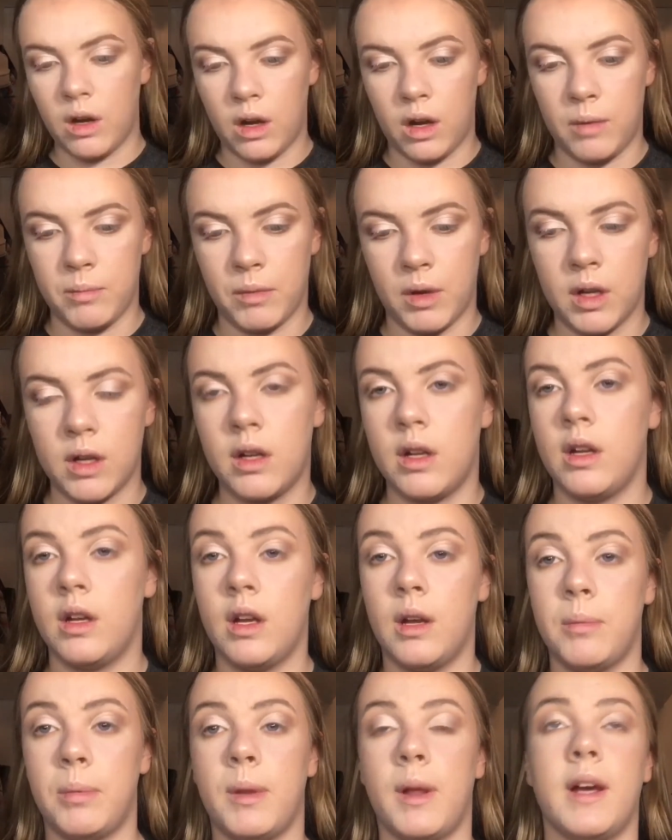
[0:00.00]
I'm gonna
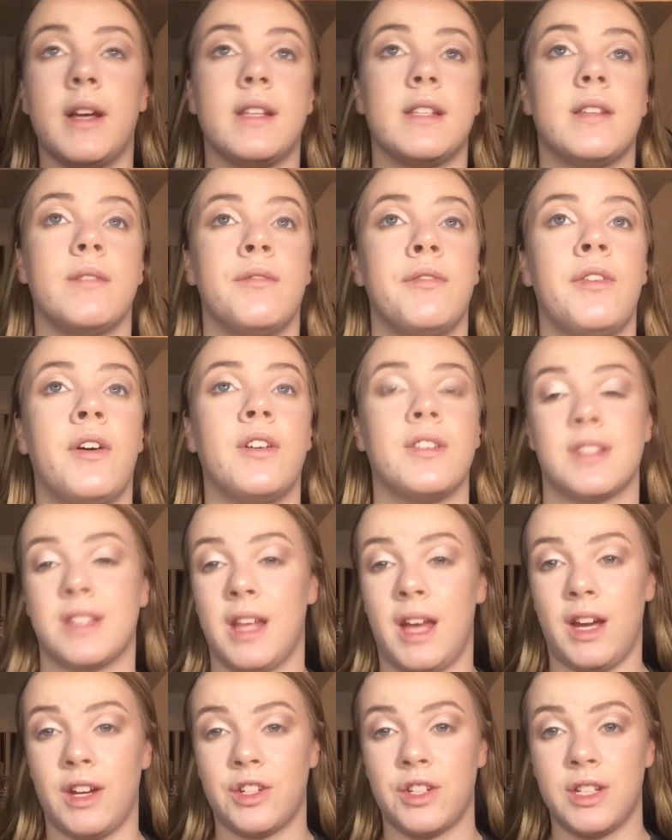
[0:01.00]
apply some false
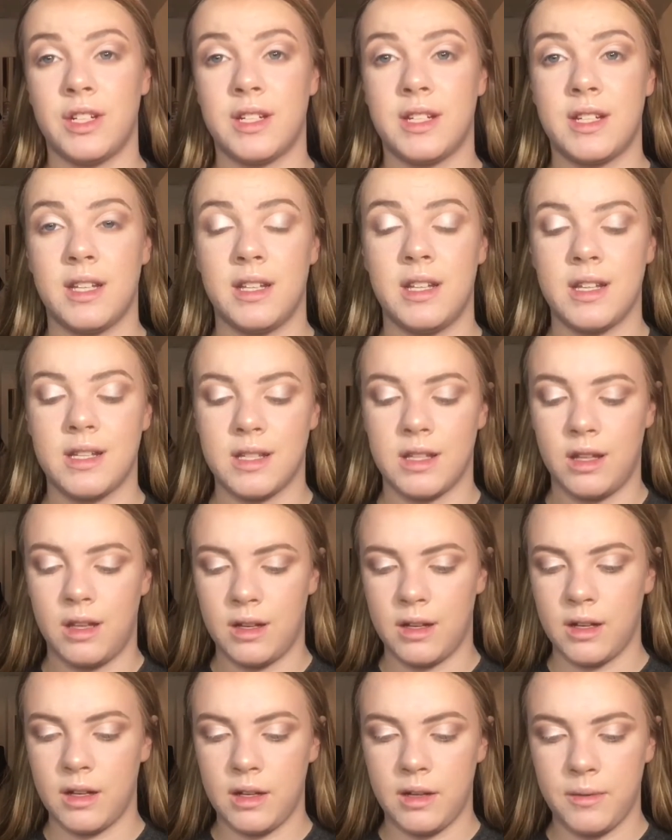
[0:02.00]
lashes to this
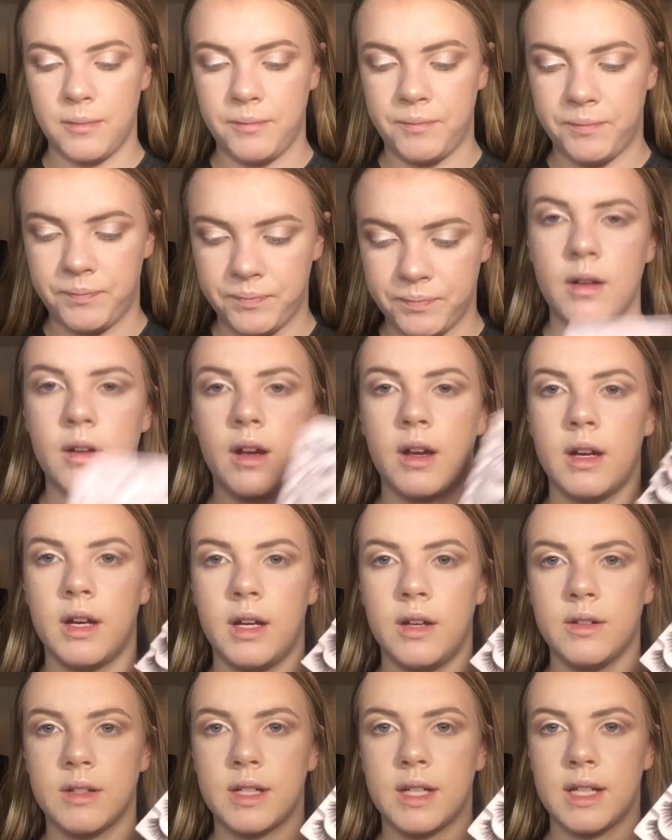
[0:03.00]
look. I'm
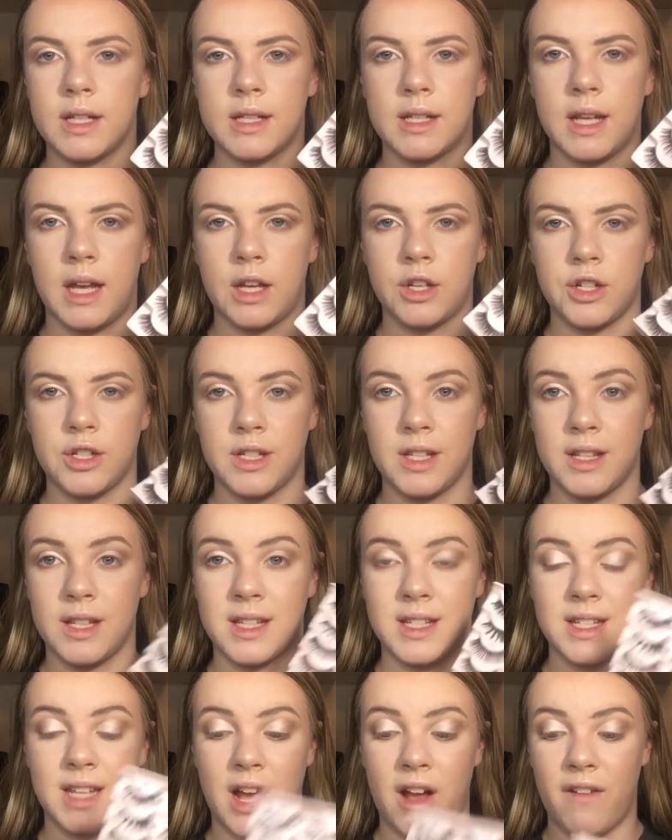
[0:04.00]
gonna use Kiss Lashes in the
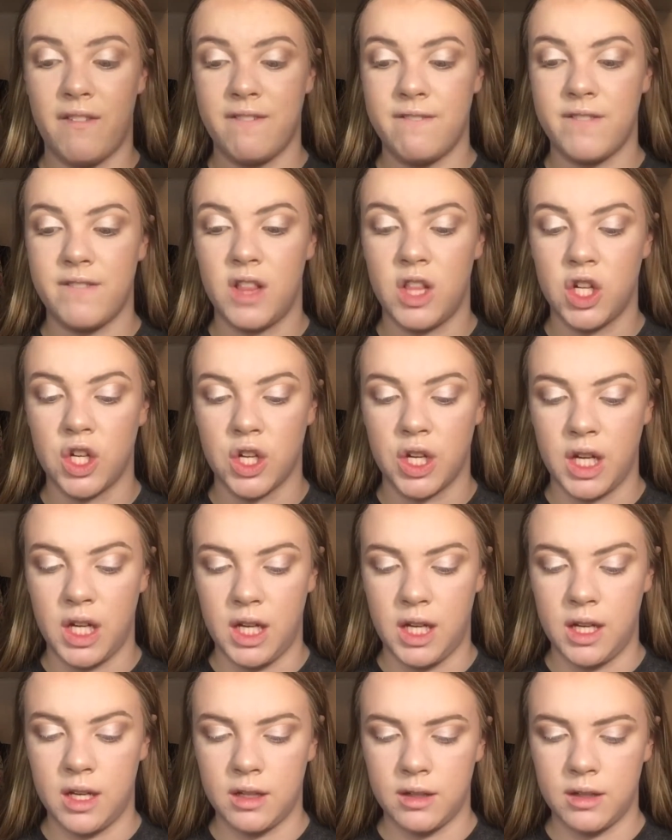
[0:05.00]
style Flirty.